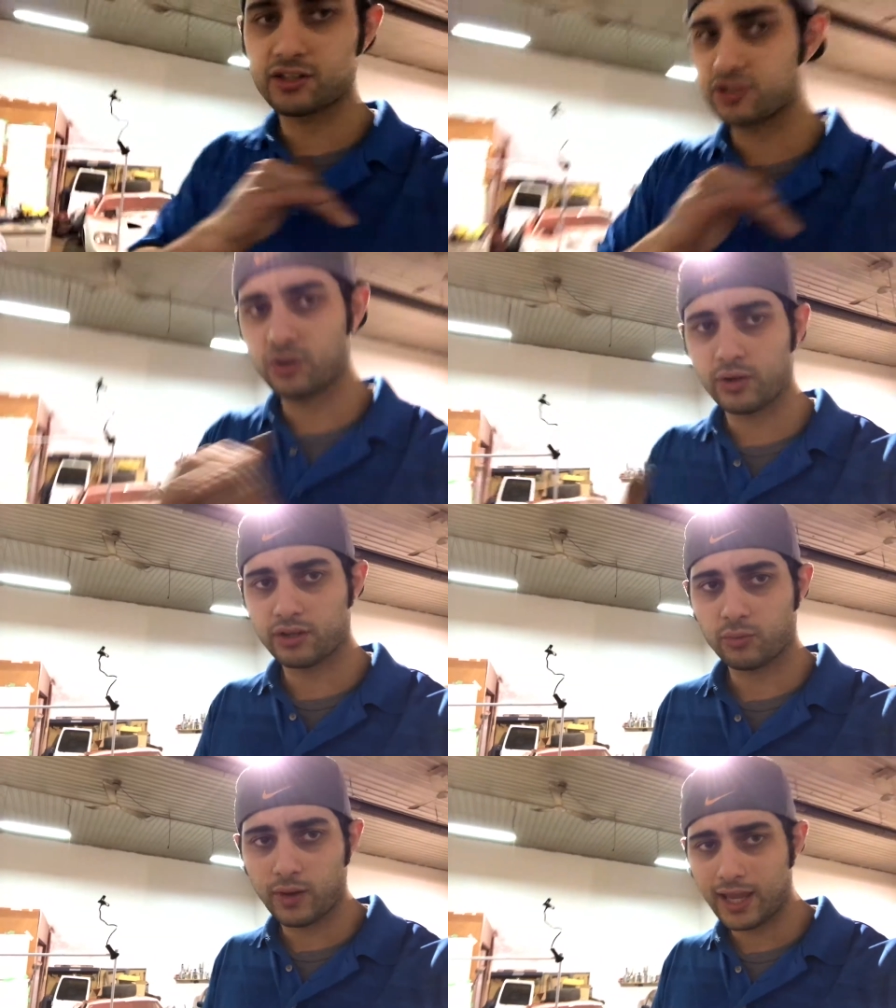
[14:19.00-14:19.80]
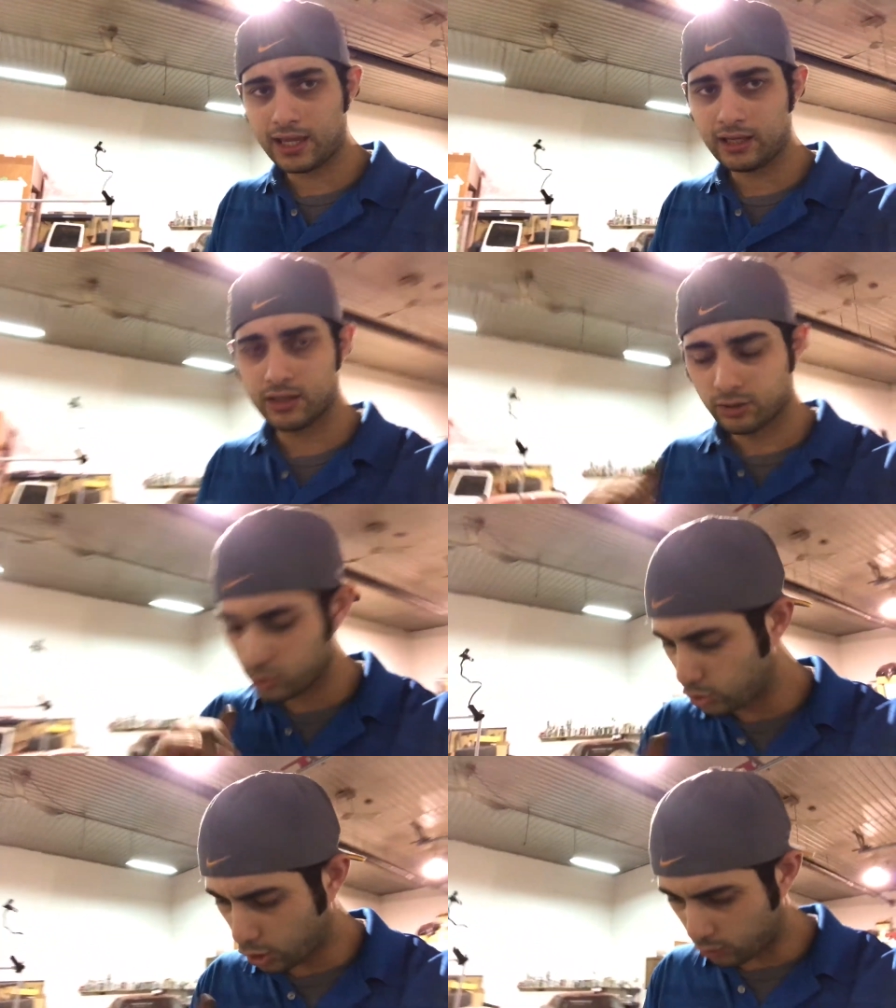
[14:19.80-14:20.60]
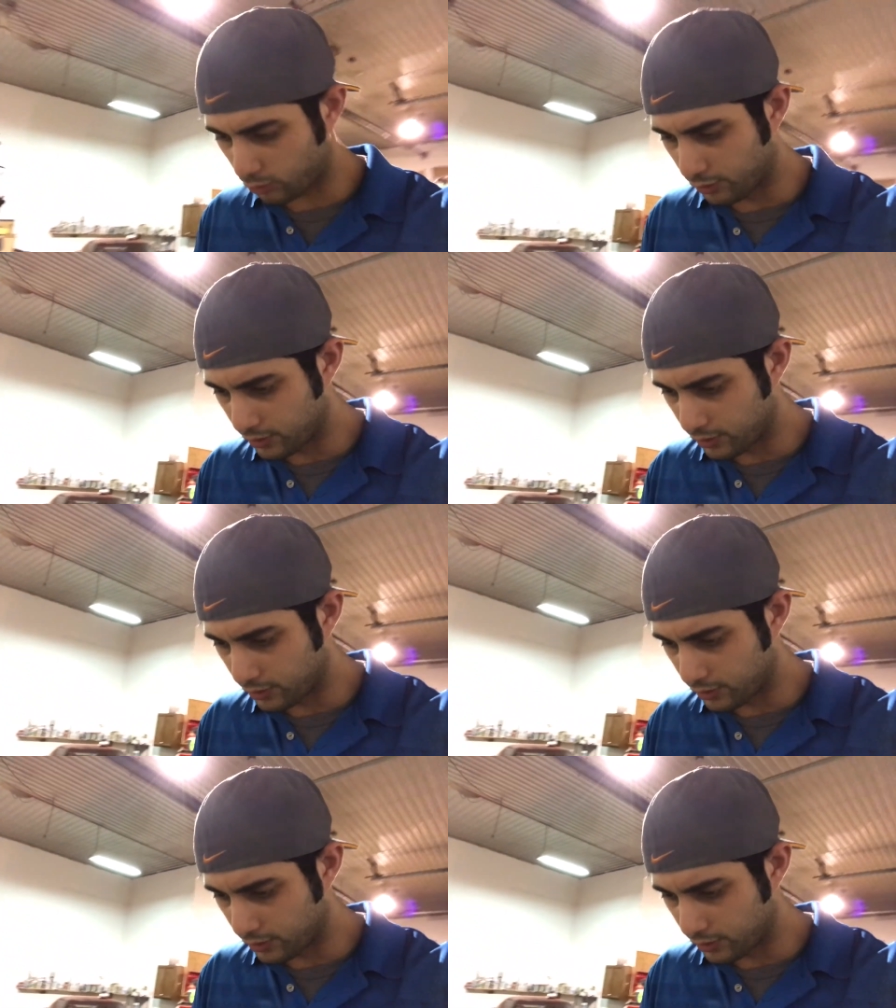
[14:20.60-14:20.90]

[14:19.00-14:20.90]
there's no other way? No.